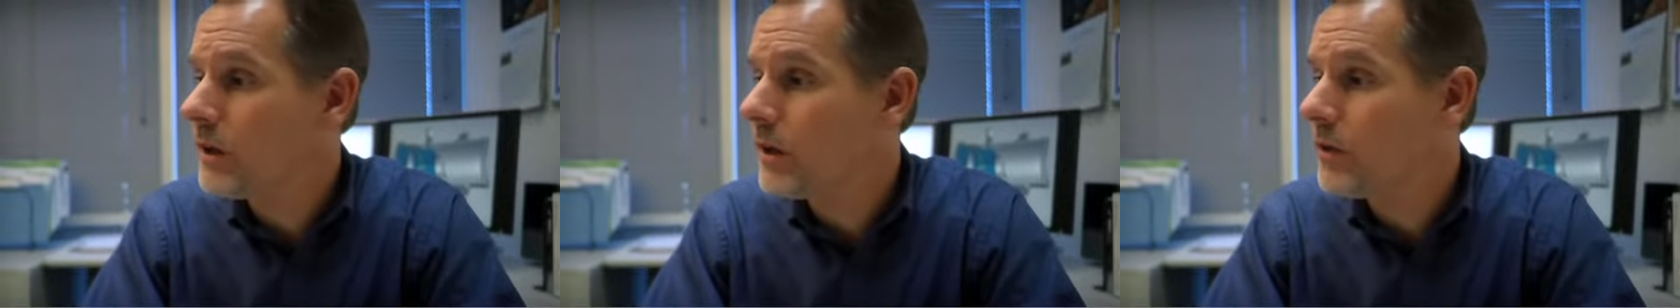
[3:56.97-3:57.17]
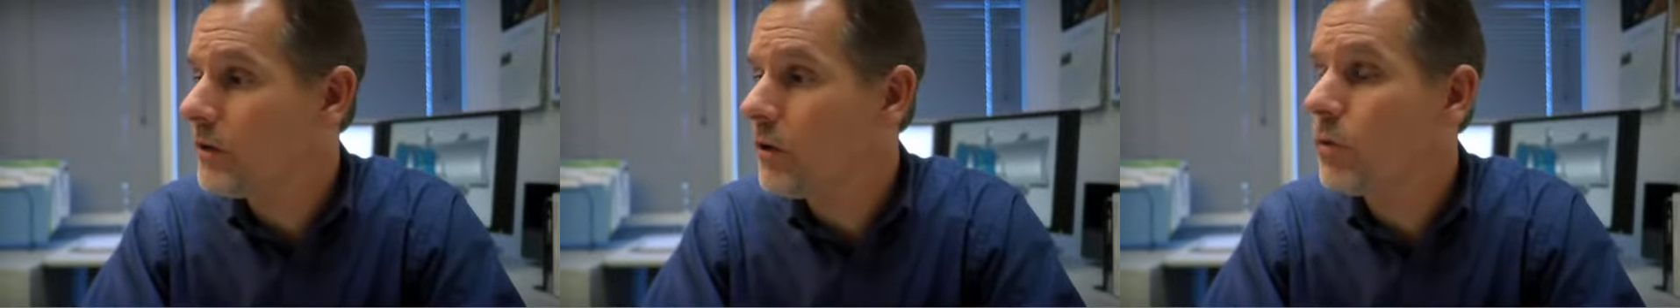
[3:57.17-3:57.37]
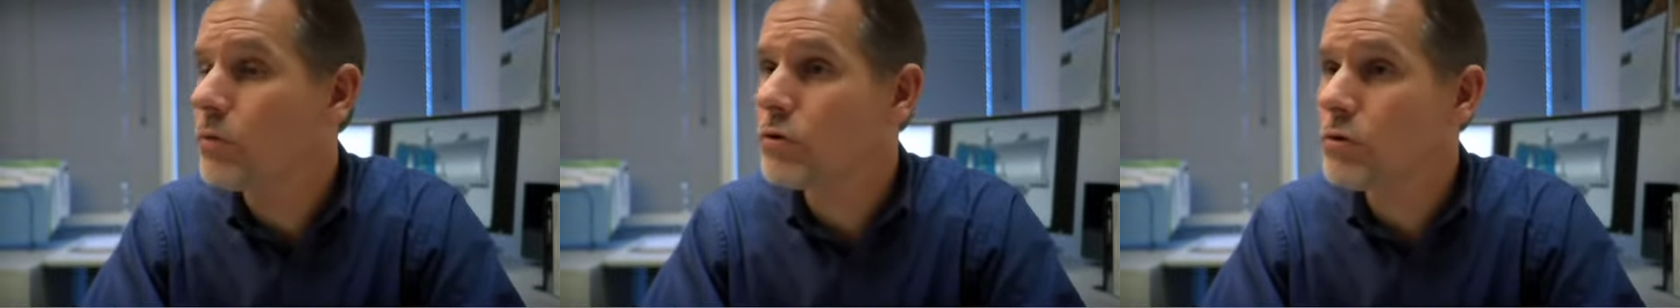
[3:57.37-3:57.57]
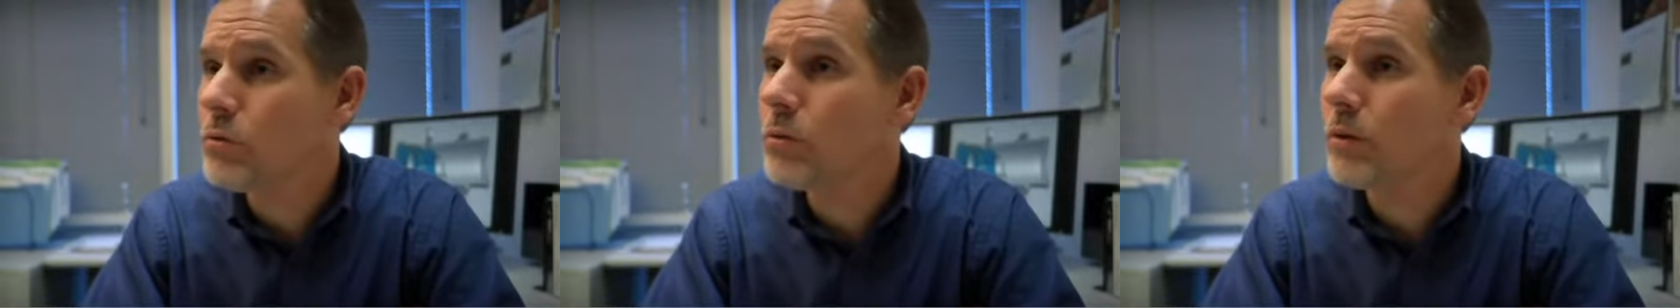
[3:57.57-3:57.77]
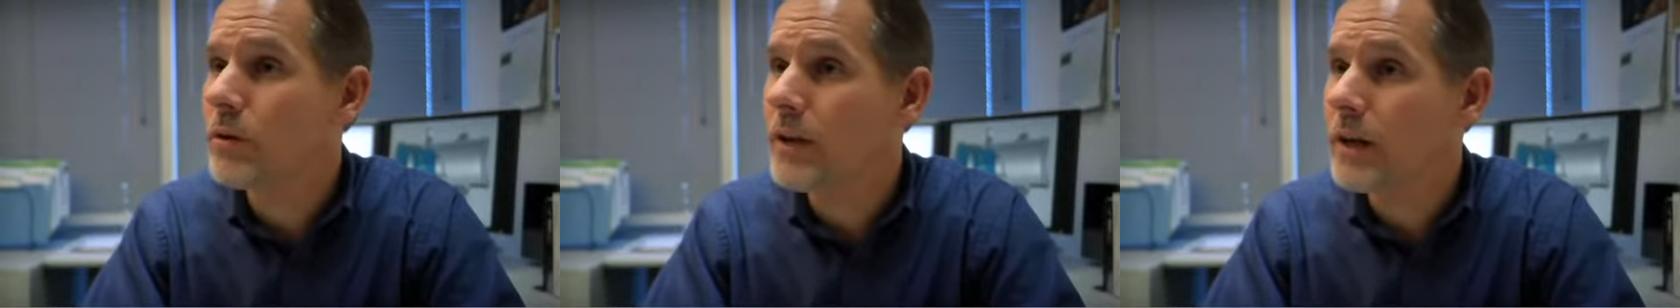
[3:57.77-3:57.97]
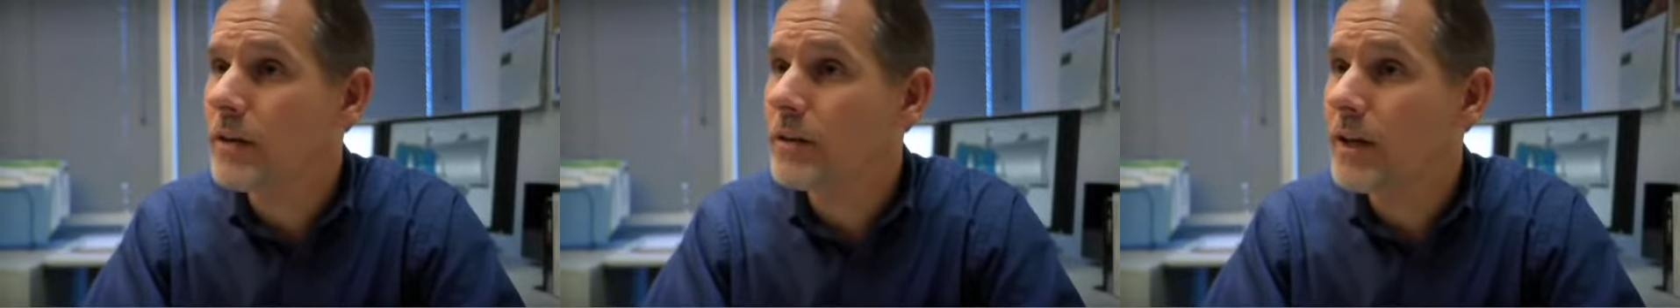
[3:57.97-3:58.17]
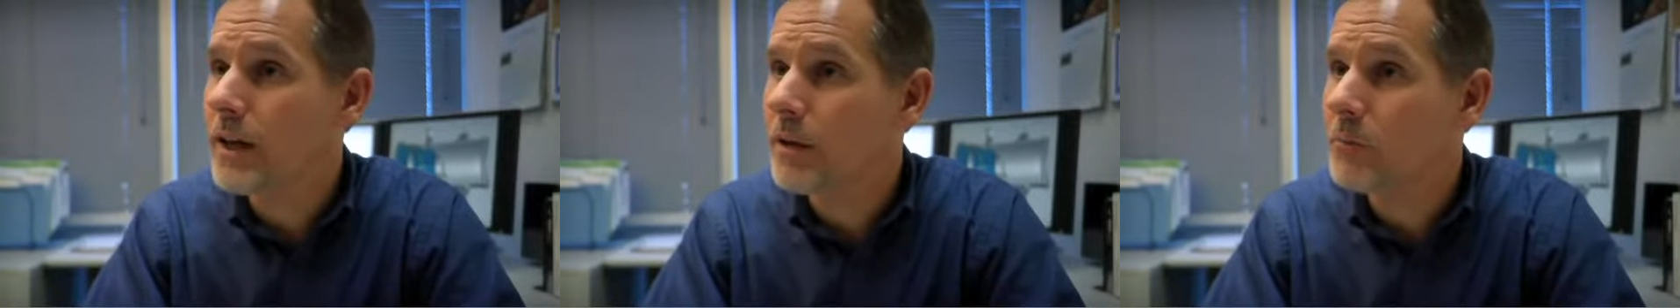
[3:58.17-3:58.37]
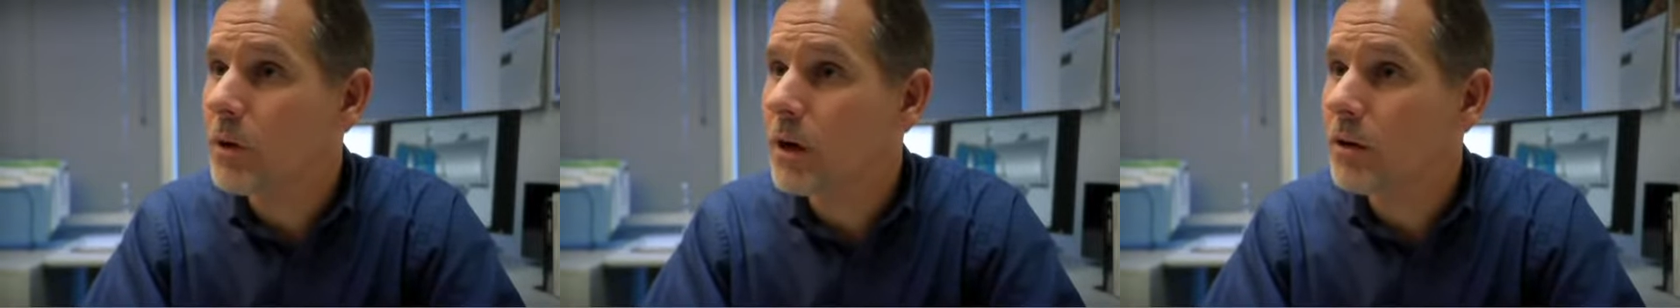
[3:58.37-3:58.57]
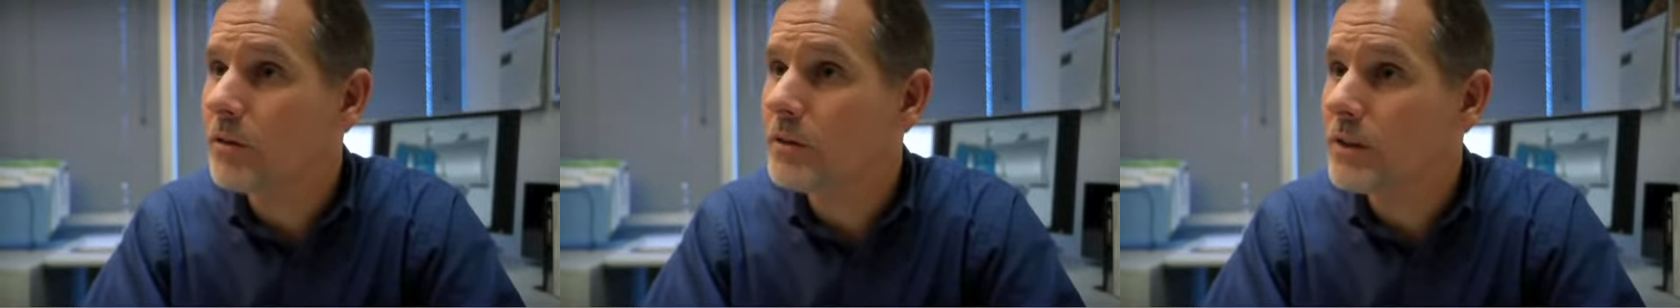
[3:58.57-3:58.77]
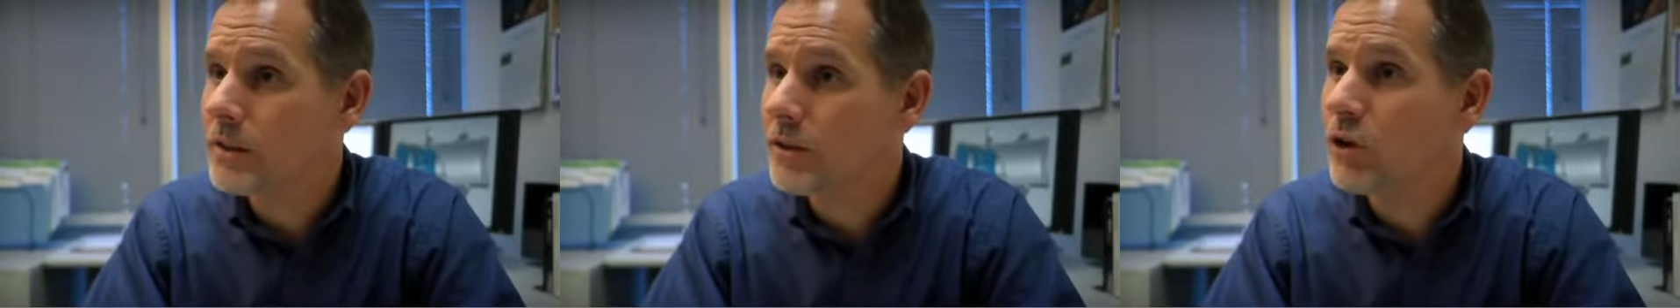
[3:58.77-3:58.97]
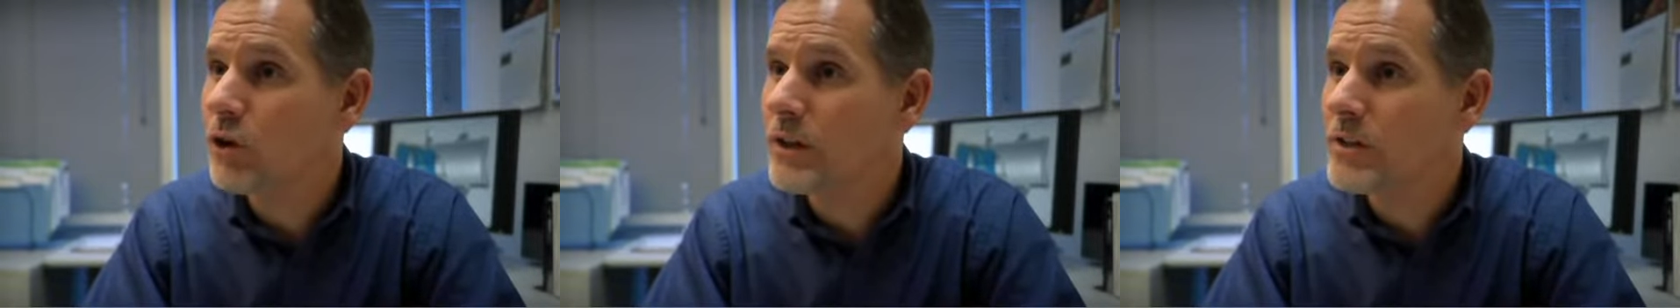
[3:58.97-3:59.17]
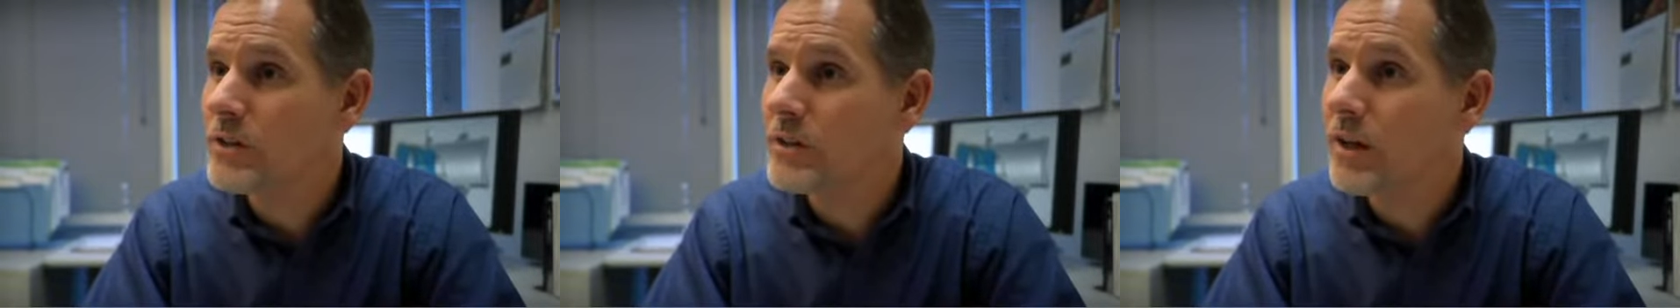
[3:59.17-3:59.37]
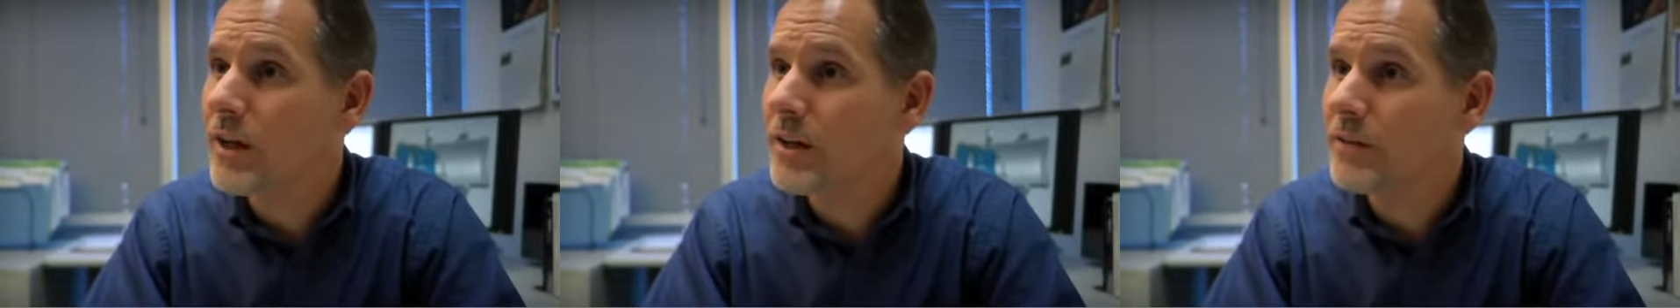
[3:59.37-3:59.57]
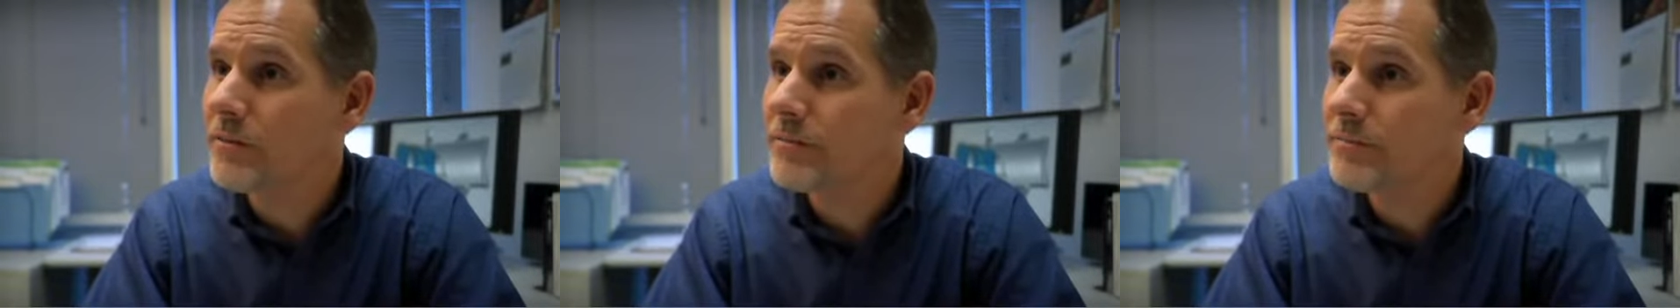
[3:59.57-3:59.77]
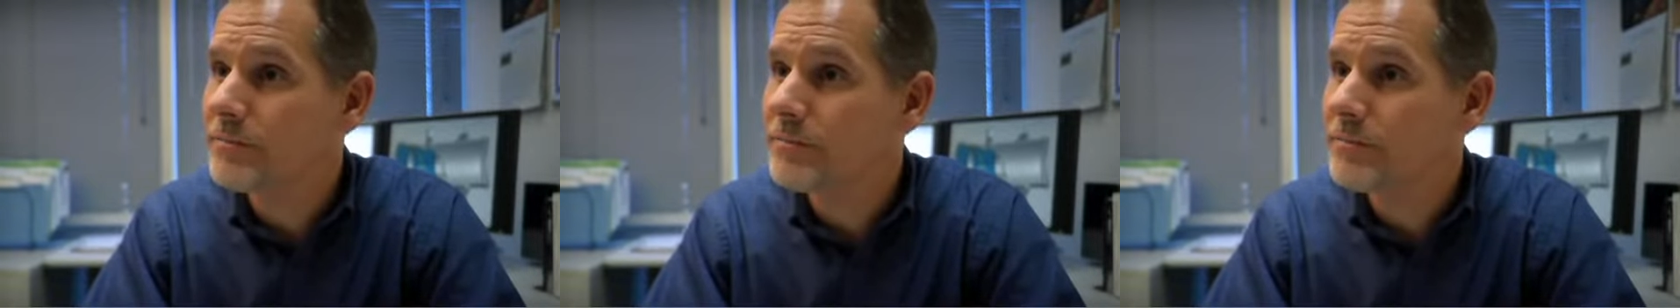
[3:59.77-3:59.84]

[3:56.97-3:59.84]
and go tour that CAD model and look inside.